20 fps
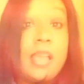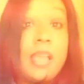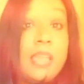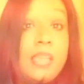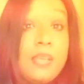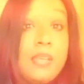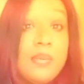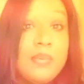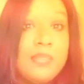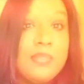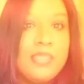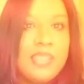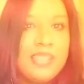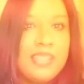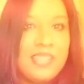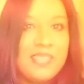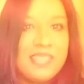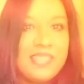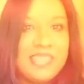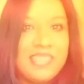use. You
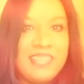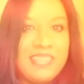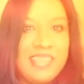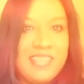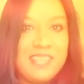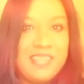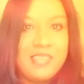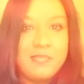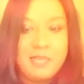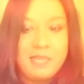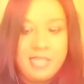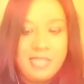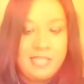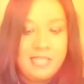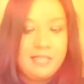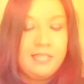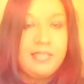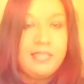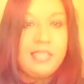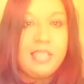know, so here's my
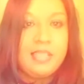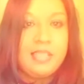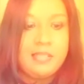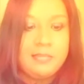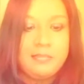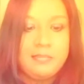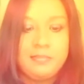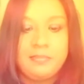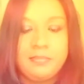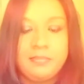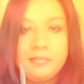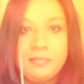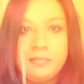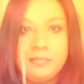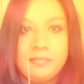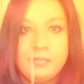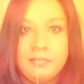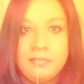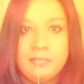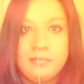little
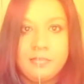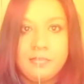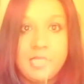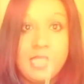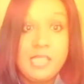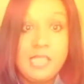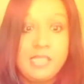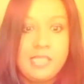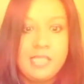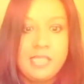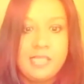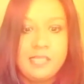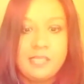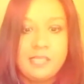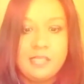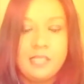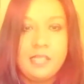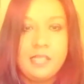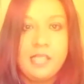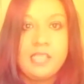
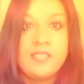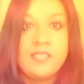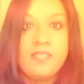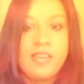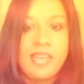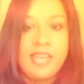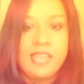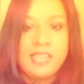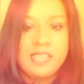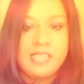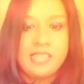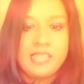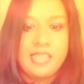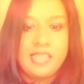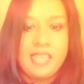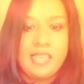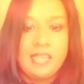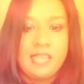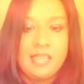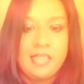incense. It's
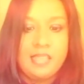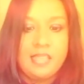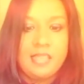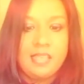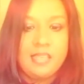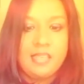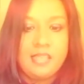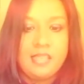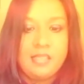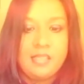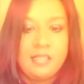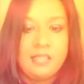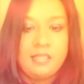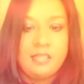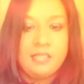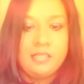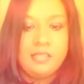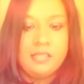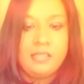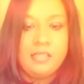Frankenstein, I think.
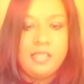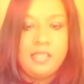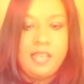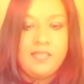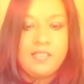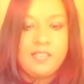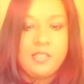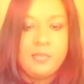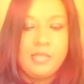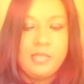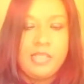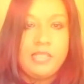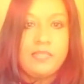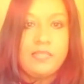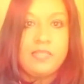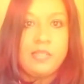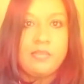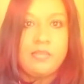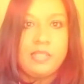I have so many different